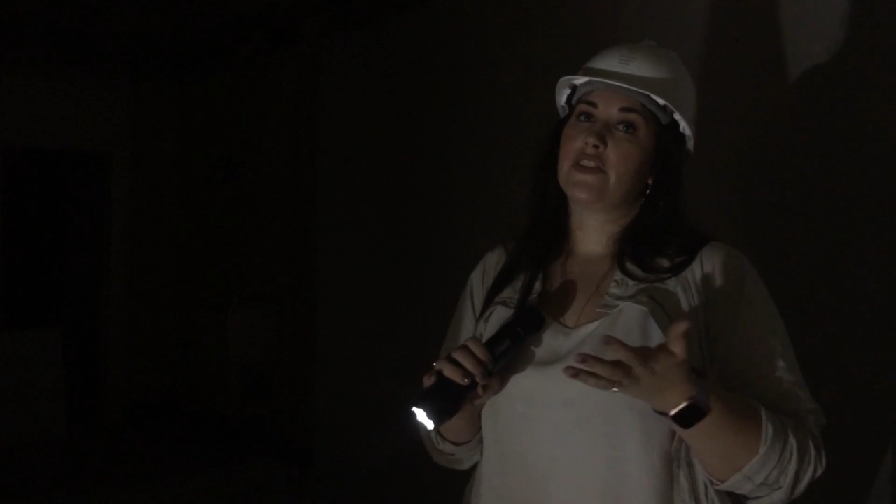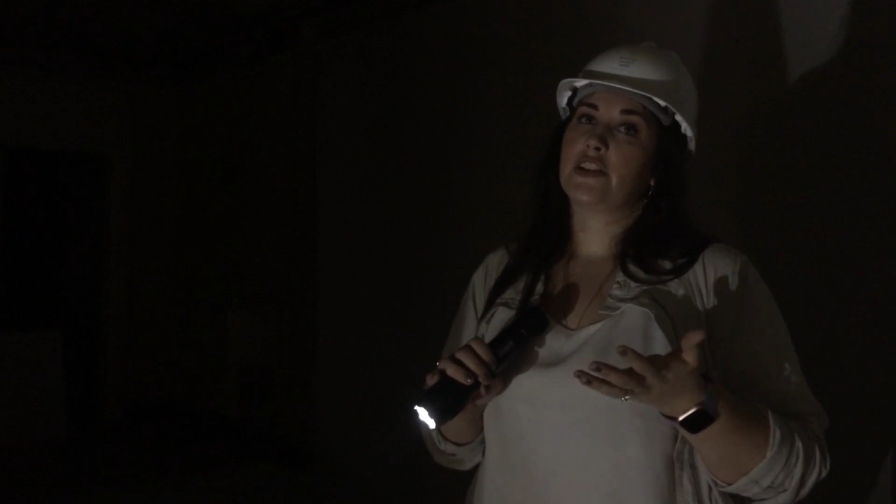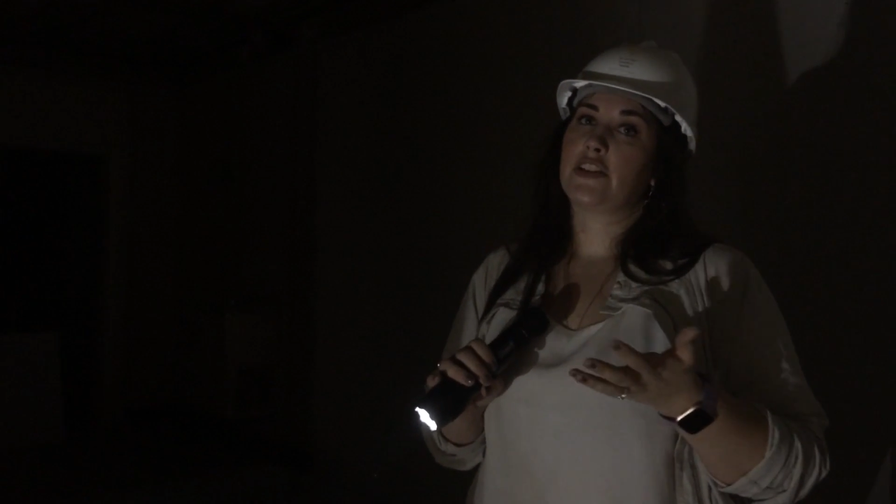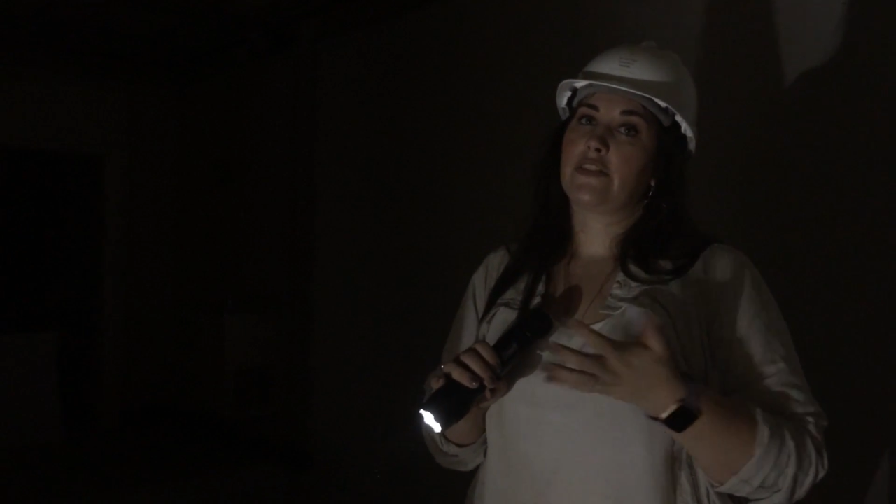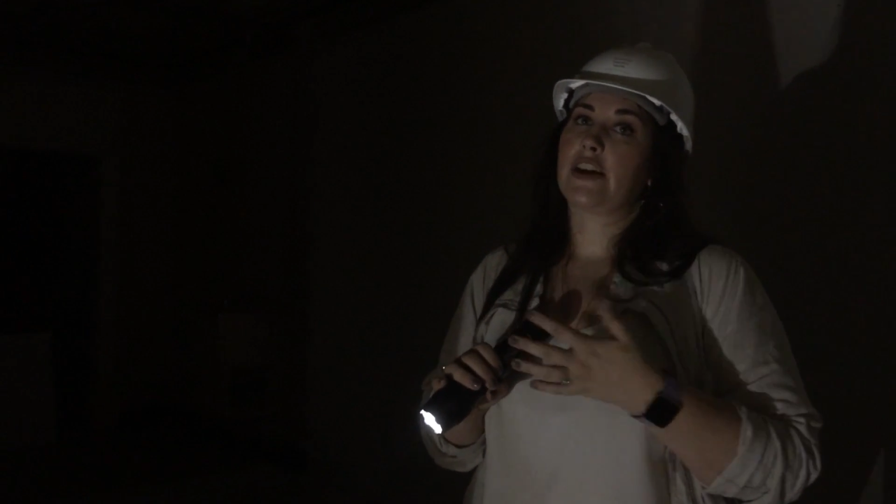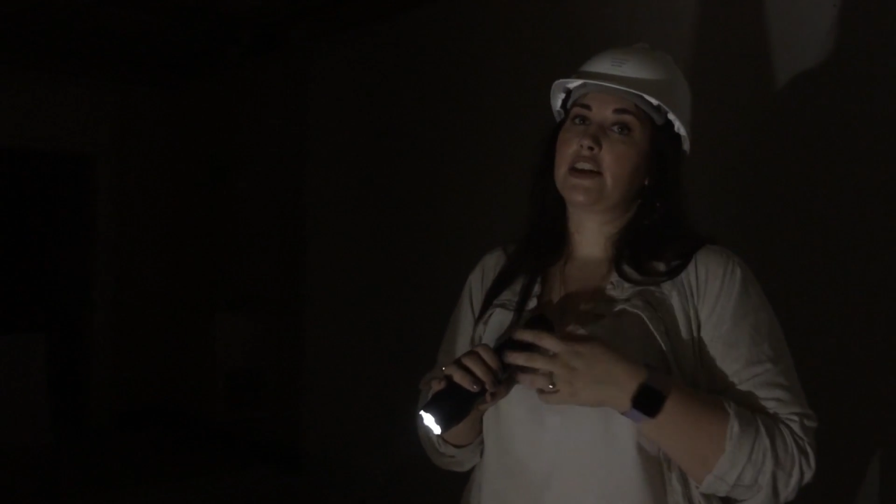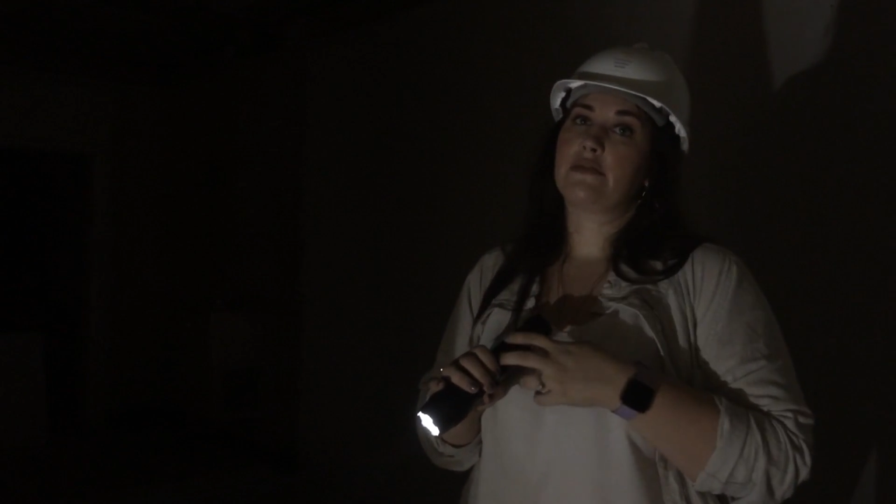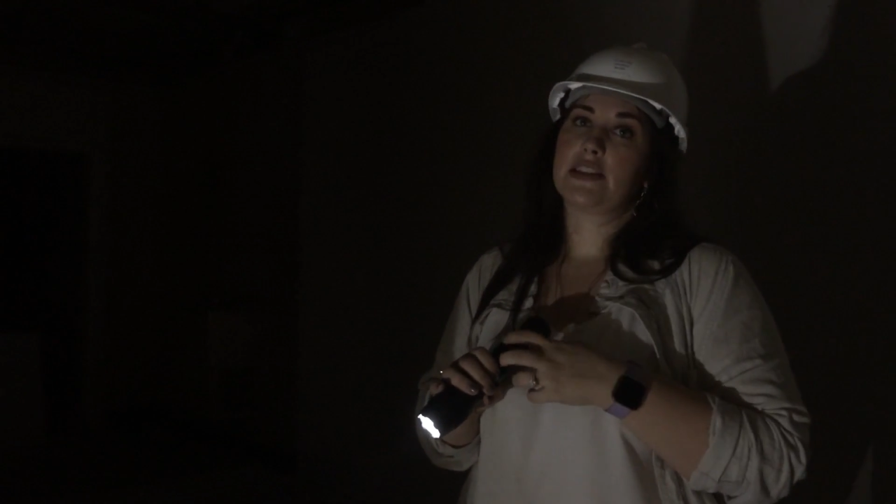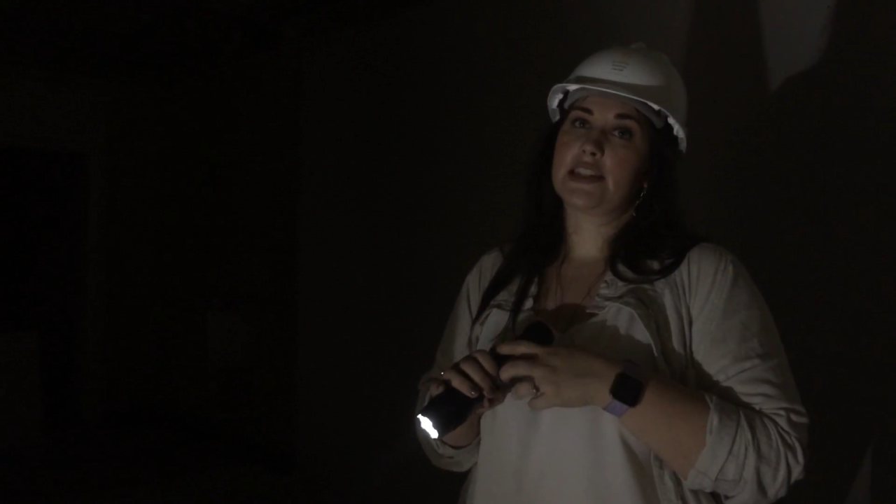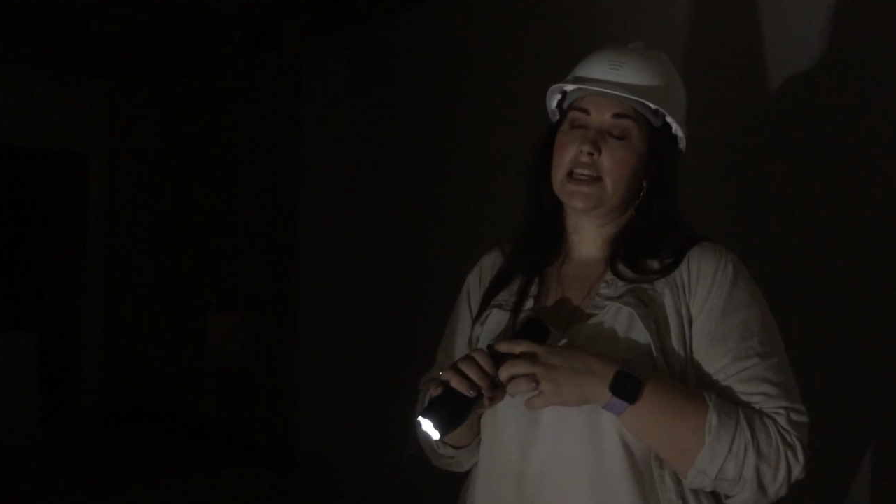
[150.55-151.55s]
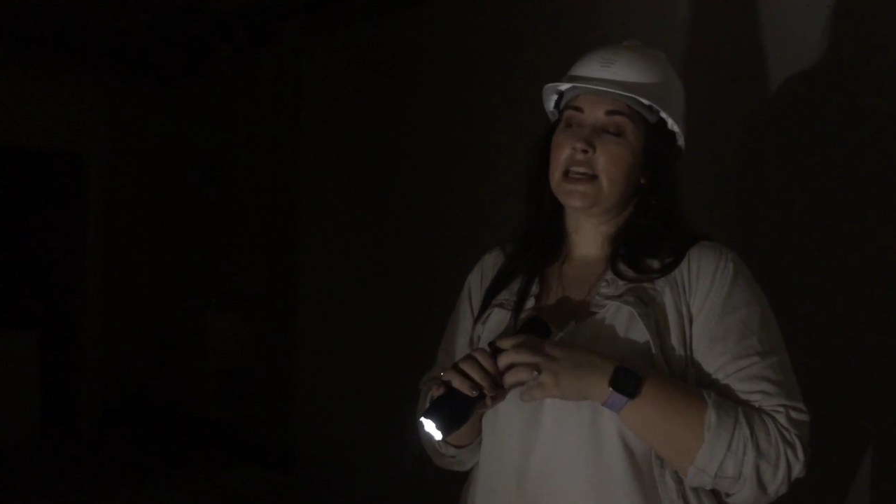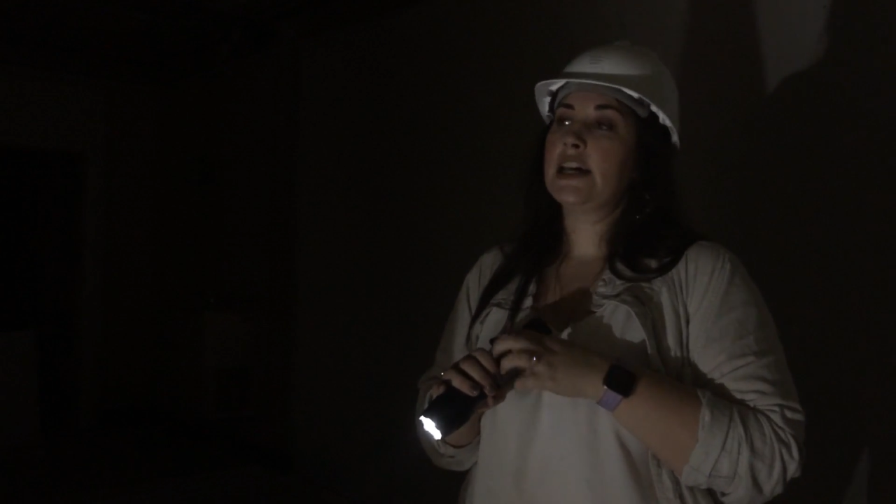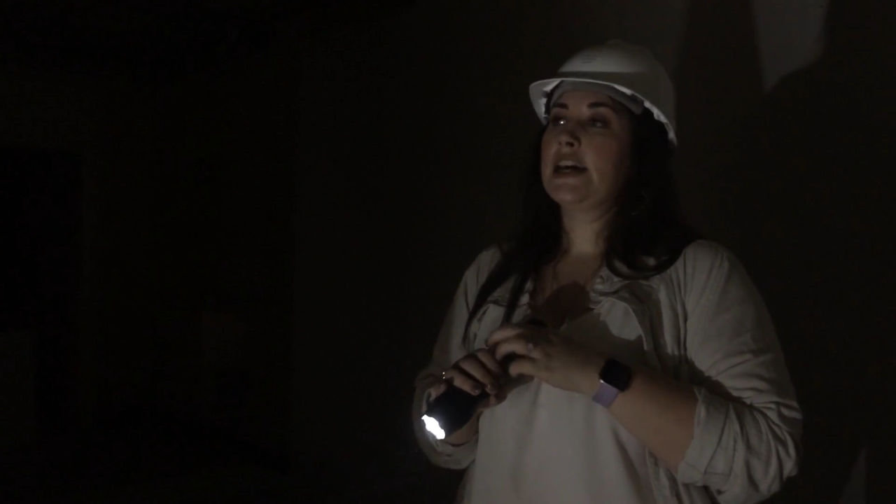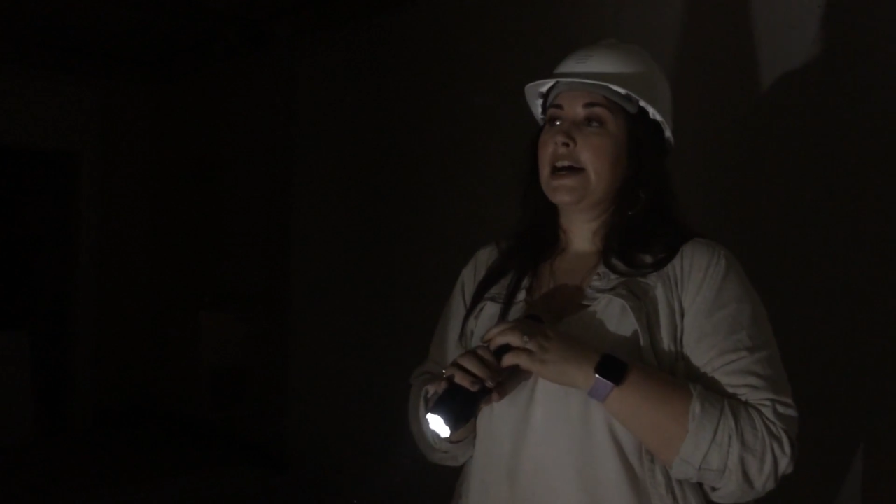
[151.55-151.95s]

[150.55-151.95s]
venue like you would see